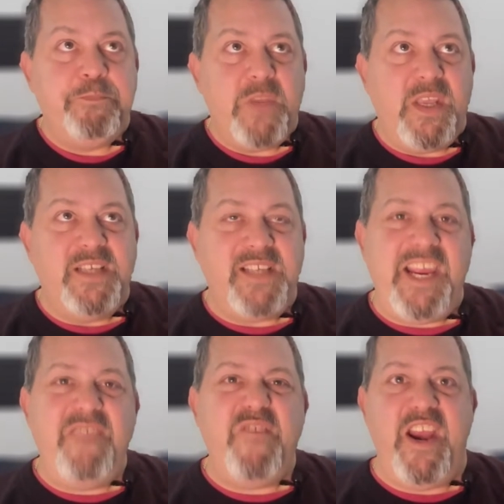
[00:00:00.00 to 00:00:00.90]
is
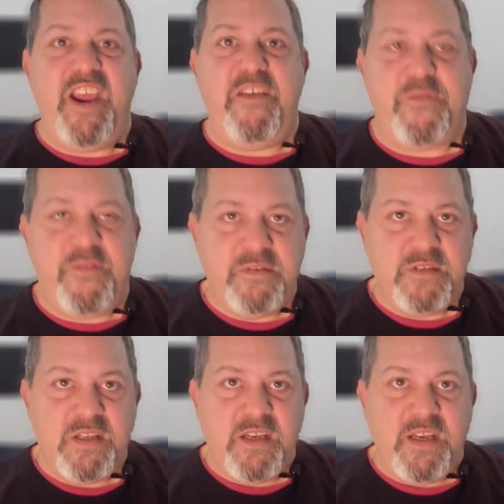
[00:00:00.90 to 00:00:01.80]
even if
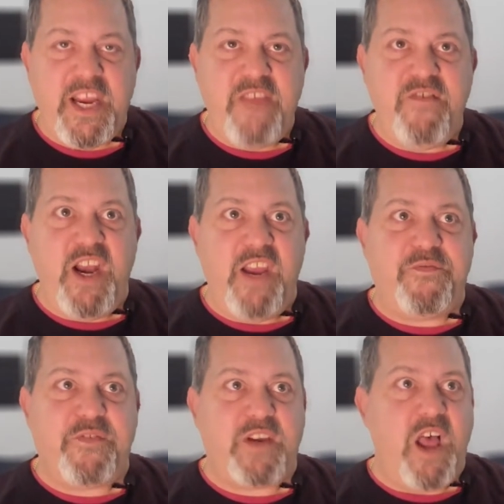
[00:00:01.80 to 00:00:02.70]

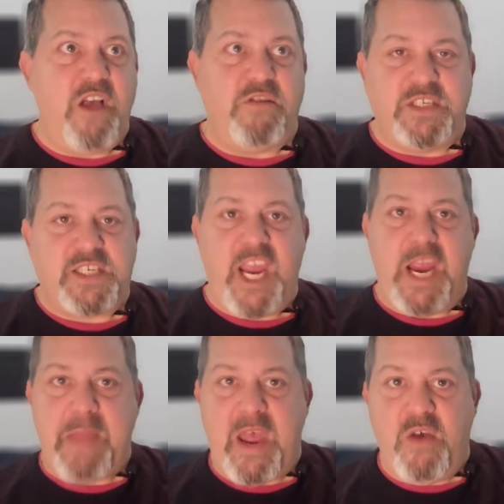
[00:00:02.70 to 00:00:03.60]
Congress
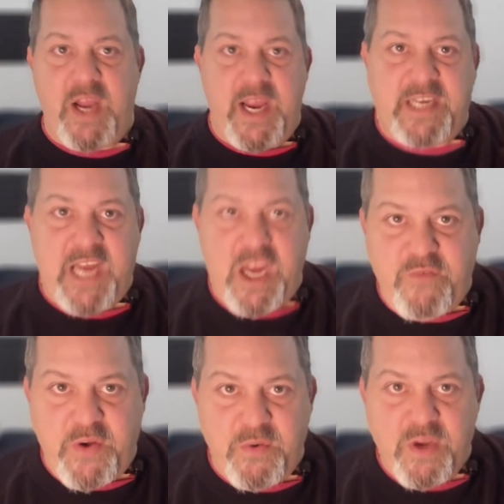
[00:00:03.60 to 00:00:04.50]
came out and gave
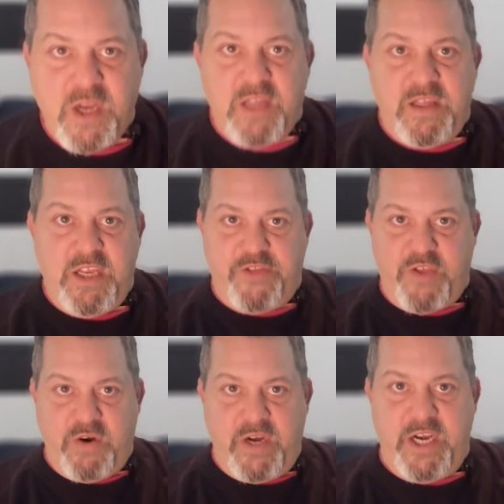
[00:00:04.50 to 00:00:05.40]
you the
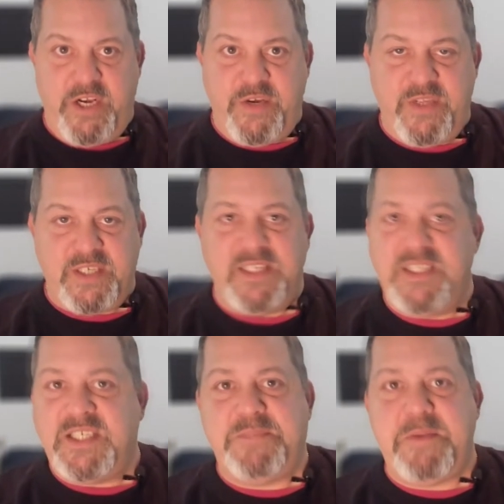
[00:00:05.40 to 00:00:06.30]
authority to do this, and
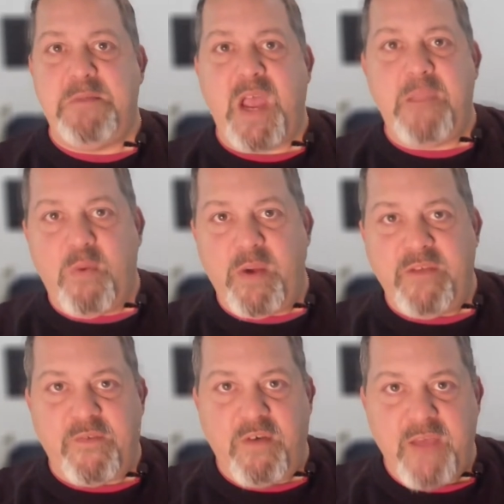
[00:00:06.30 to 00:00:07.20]
this has been my point
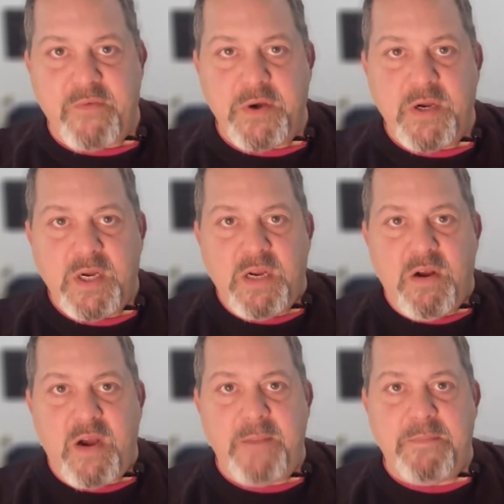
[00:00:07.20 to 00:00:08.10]
forever, all
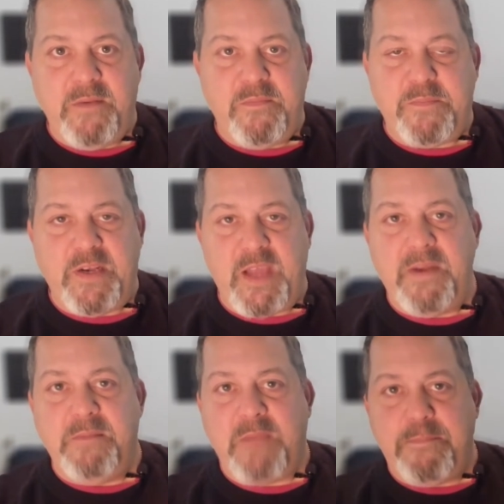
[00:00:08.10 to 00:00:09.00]
right, but I
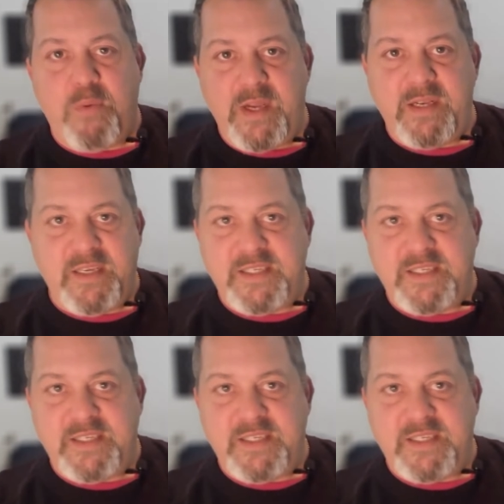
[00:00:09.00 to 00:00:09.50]
mean, my point is